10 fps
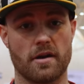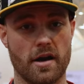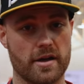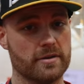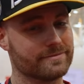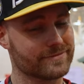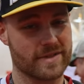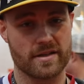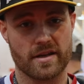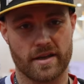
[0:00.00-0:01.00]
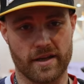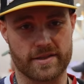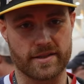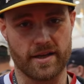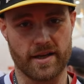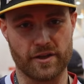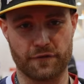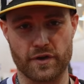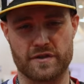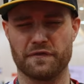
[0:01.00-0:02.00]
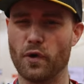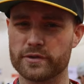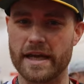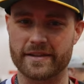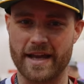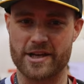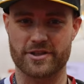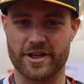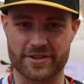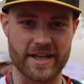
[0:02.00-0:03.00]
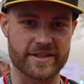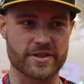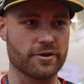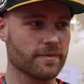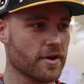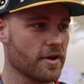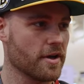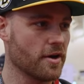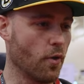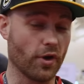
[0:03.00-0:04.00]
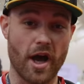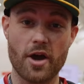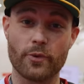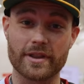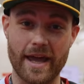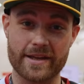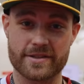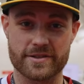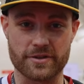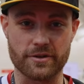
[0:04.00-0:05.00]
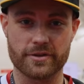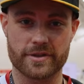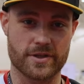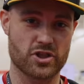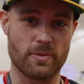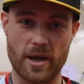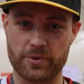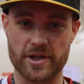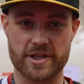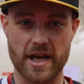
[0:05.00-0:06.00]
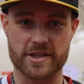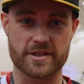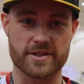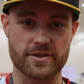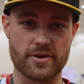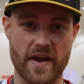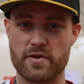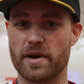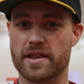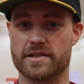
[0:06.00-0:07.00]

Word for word: All right, y'all. It's uh, the first full day at the National here, day two. What I would like to do to show my appreciation to everybody